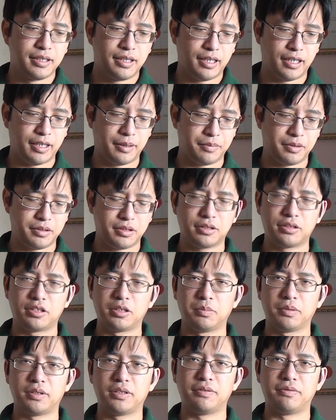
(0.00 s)
But just
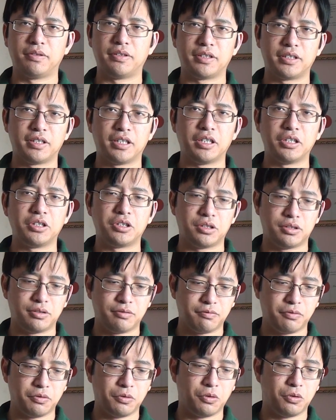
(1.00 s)
too much variation
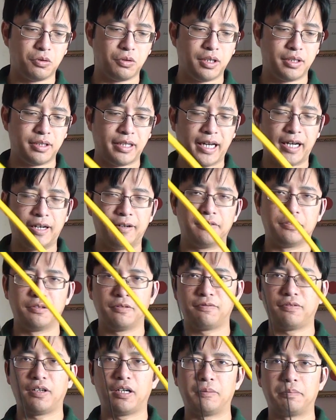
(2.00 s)
for an arrow to
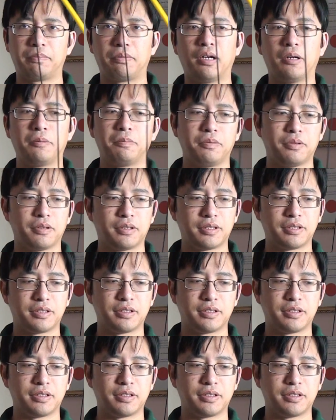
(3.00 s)
fly properly.